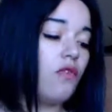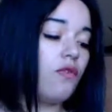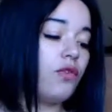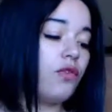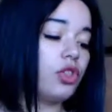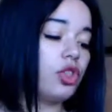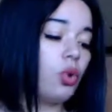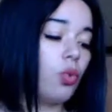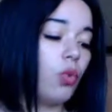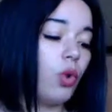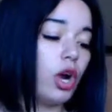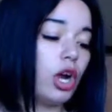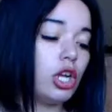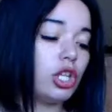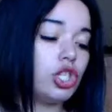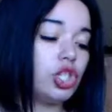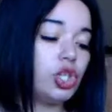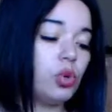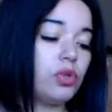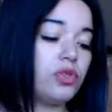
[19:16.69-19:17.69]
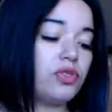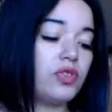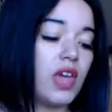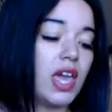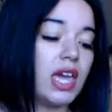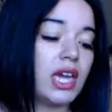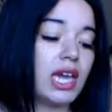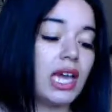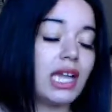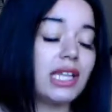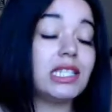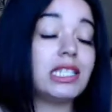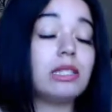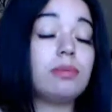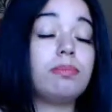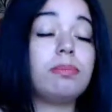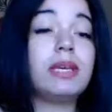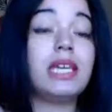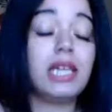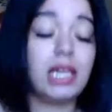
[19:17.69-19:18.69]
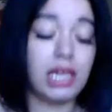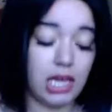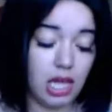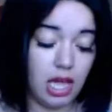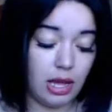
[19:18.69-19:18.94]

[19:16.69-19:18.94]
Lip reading: For the words you think and speak